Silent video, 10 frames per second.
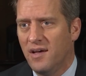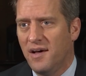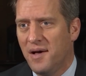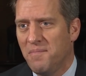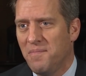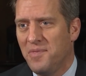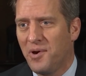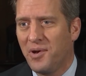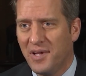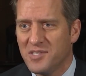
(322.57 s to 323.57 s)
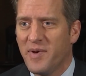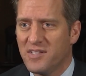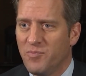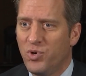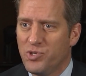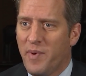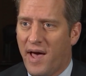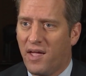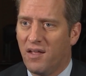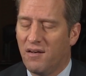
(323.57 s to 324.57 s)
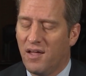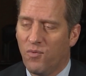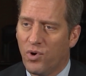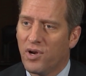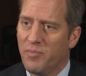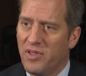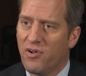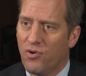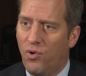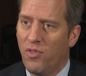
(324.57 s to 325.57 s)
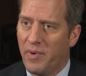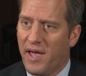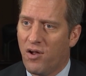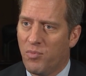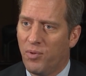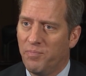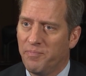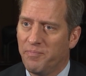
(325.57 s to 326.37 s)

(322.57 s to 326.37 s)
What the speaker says: they're going to expect some pushback, and we're going to be there to hold them accountable.